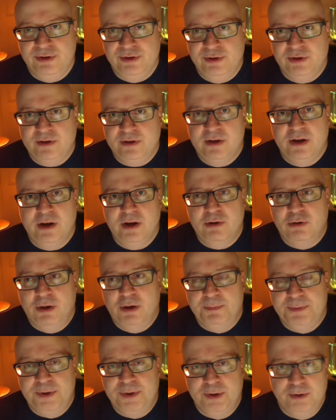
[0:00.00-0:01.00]
you can go
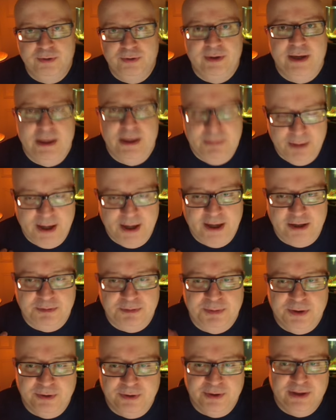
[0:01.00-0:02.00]
up to, in my
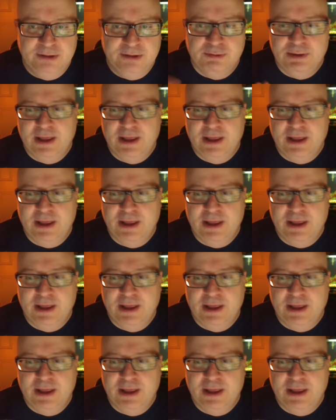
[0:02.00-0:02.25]
experience,